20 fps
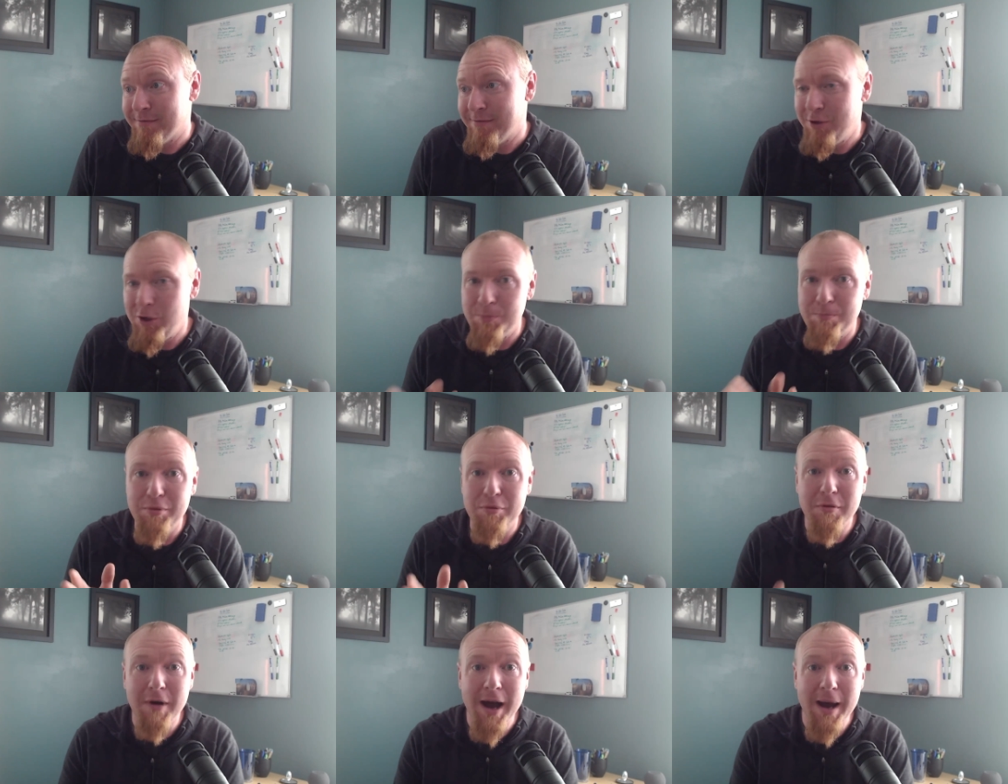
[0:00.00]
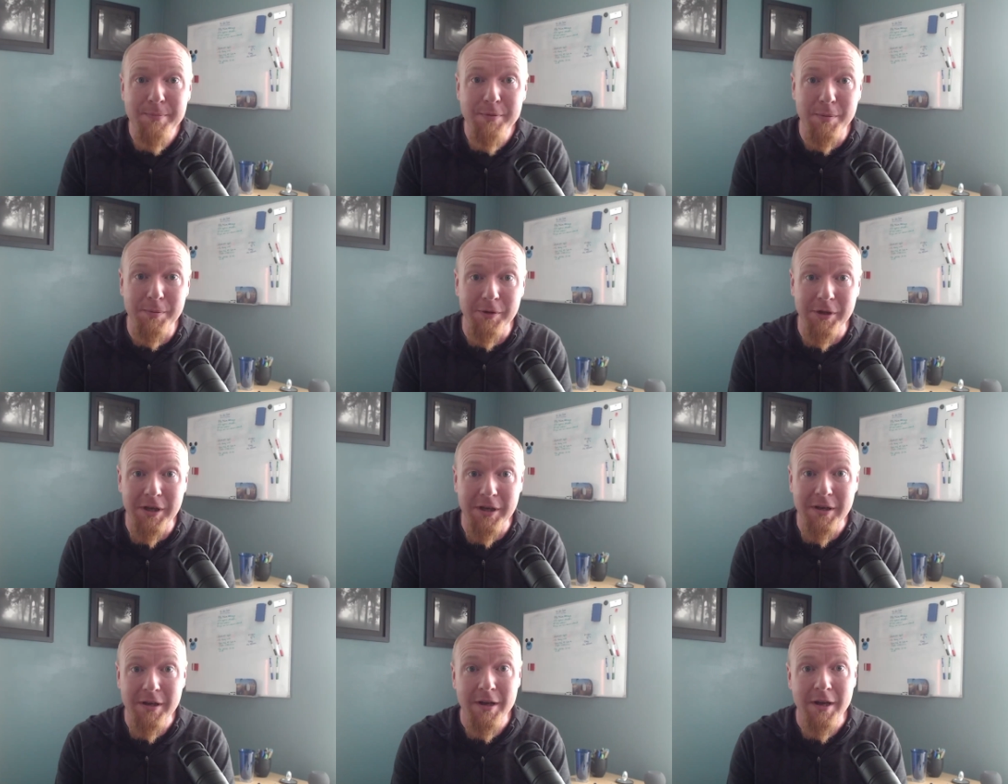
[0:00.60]
you
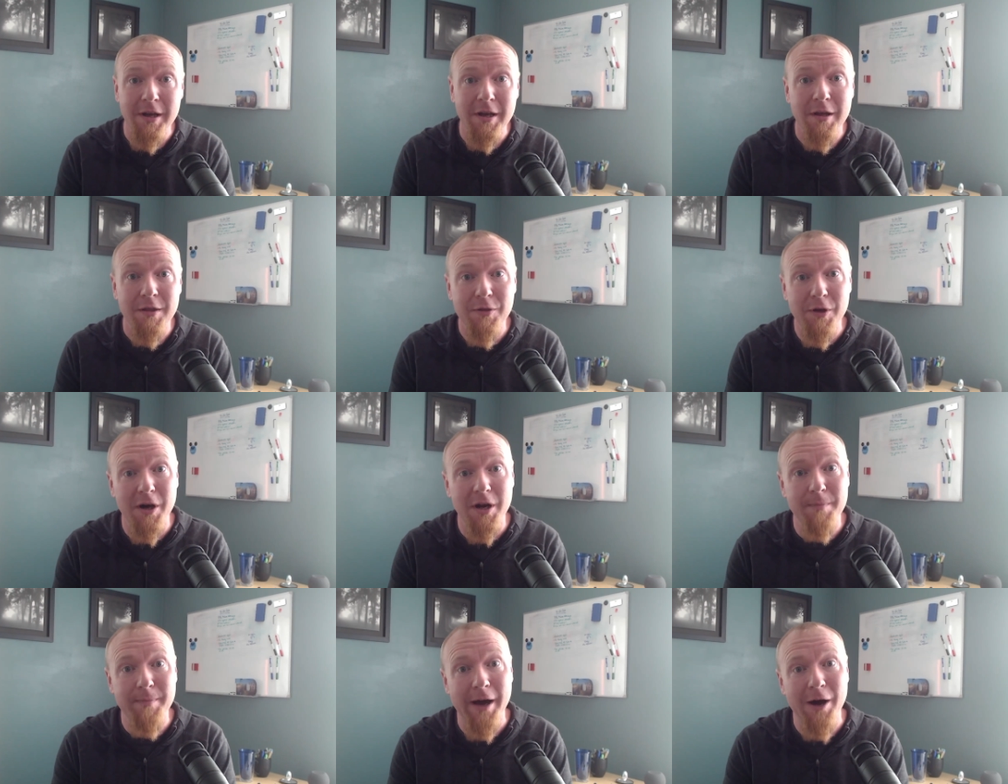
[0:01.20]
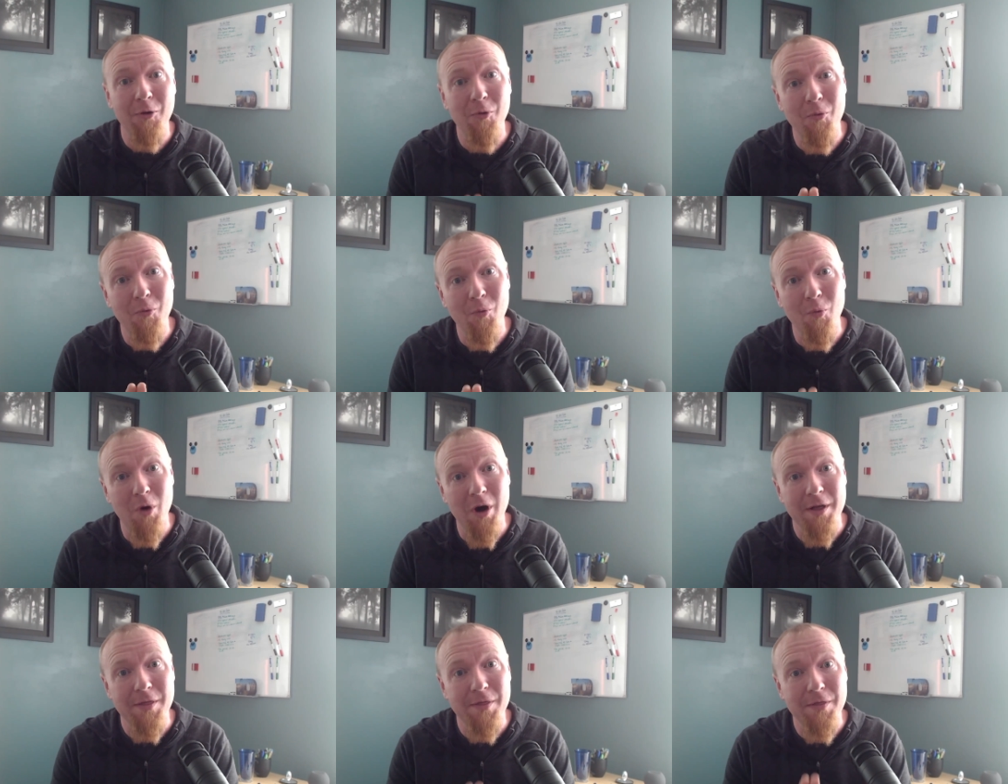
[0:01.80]
probably thought about
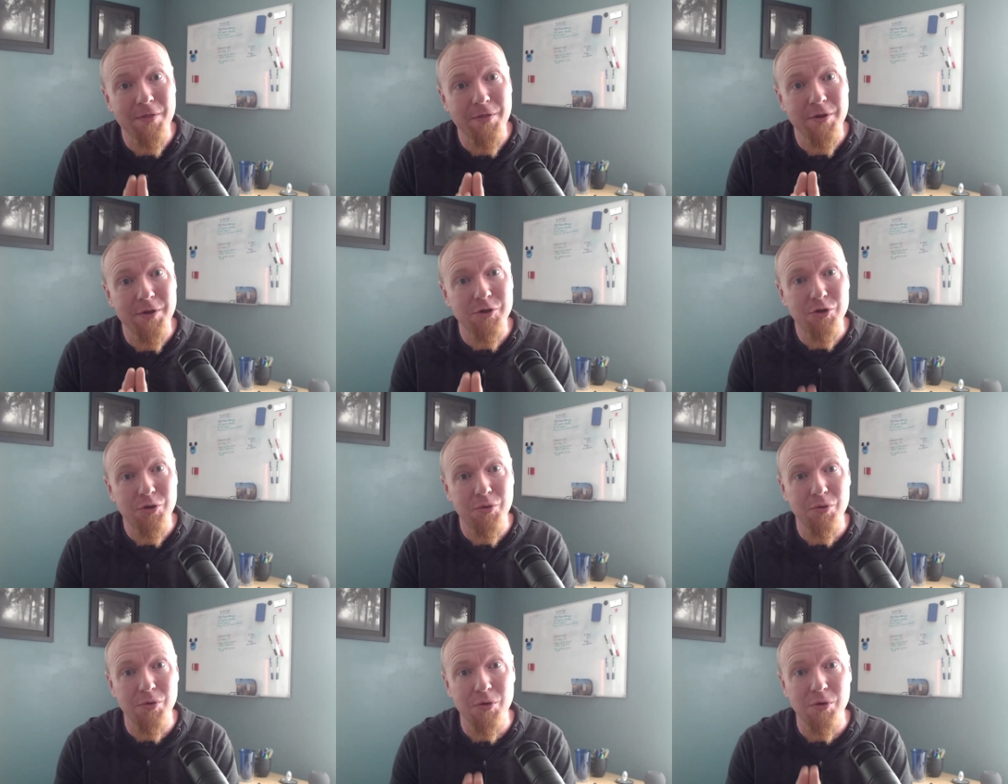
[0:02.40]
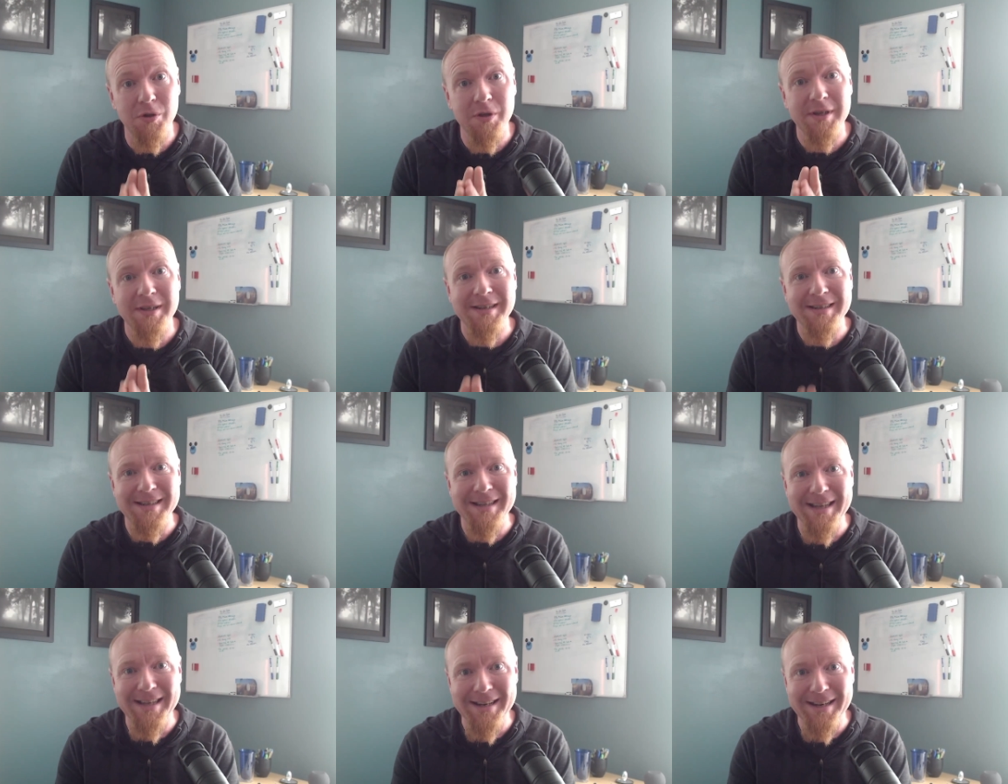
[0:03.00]
what the tool
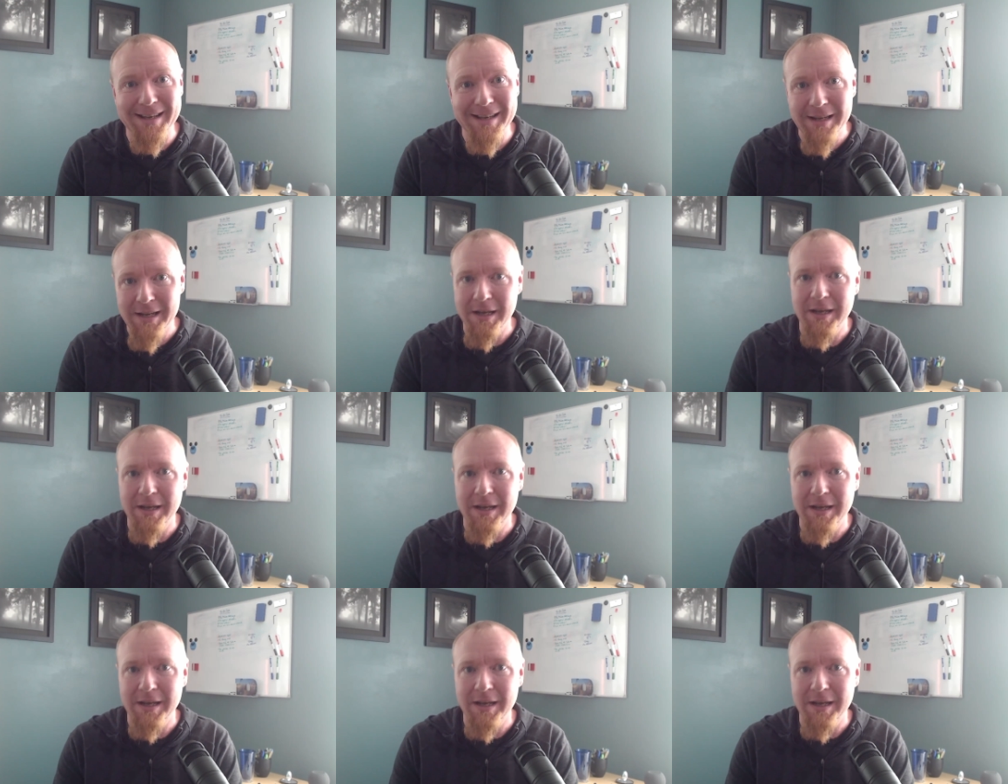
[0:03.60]
did.